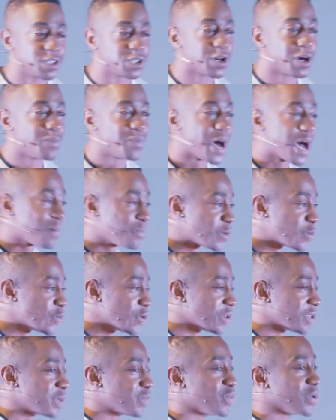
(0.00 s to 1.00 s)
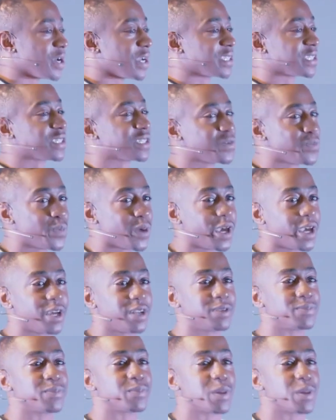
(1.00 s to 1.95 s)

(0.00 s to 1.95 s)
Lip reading: So I'm a really blessed man.